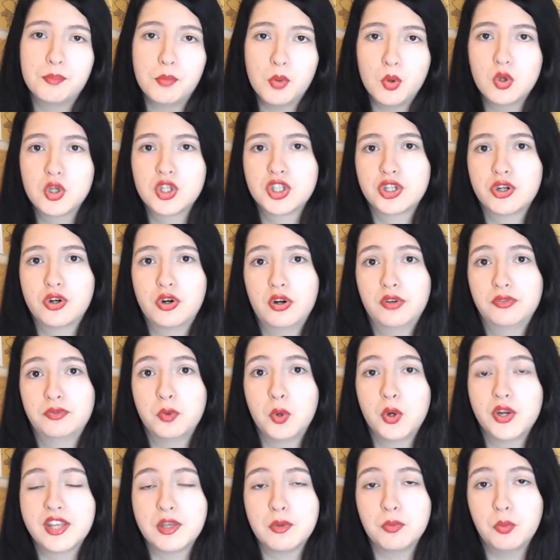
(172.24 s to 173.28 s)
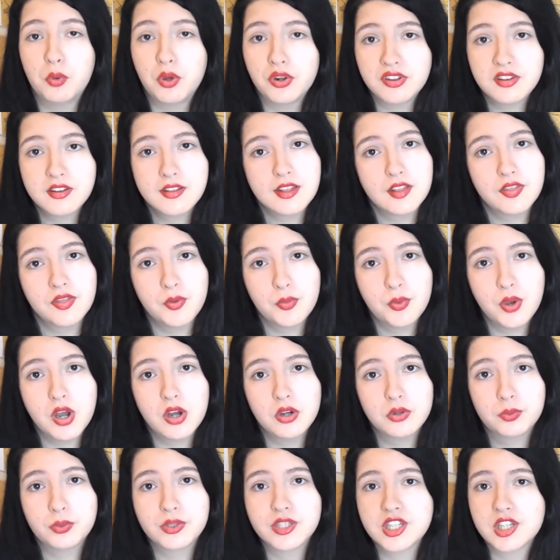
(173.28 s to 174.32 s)
more sure of what he wants in the
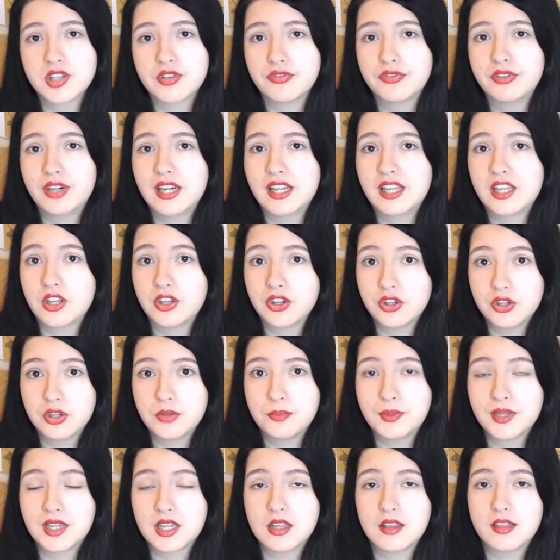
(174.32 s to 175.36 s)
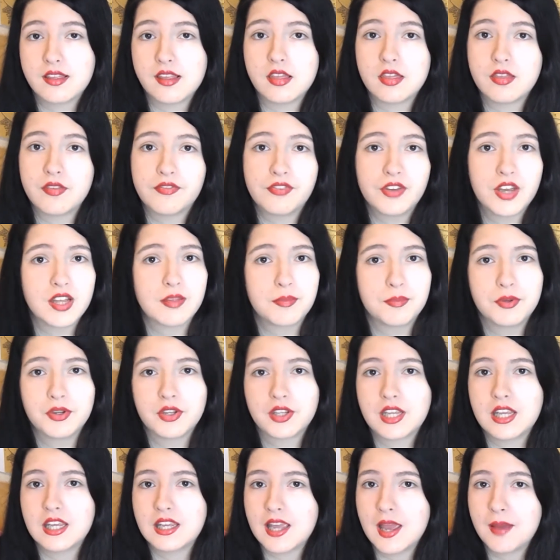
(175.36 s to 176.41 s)
world, which is really good, because at the first
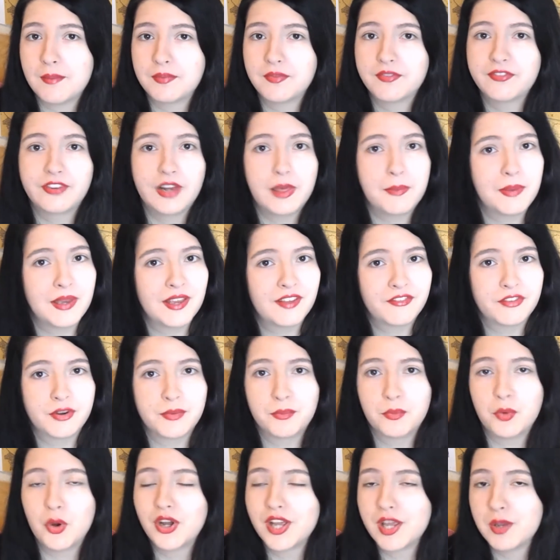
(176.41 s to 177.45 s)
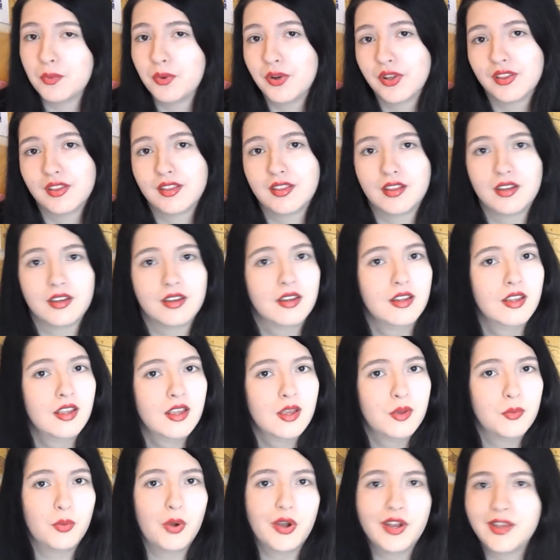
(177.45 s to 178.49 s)
book he kept flipping from what he wants and
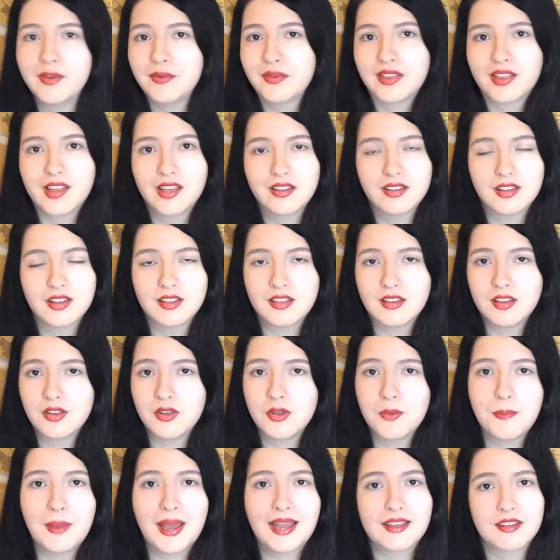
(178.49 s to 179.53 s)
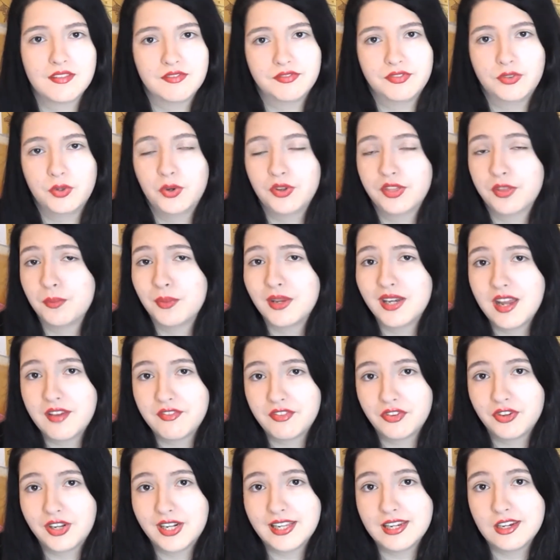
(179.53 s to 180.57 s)
what he was going to do back and forth, and we
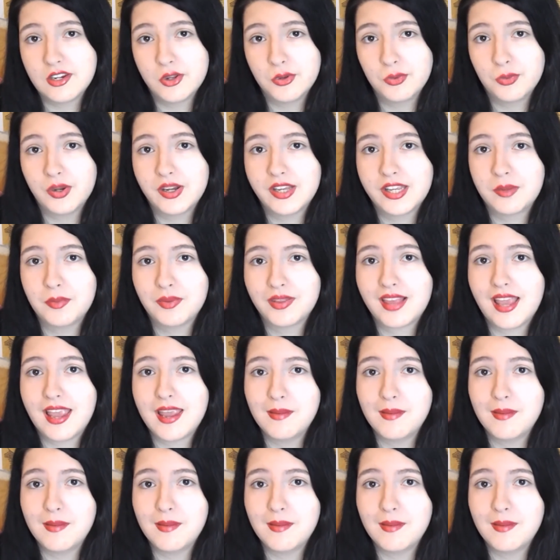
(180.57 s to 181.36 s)
never really knew what he was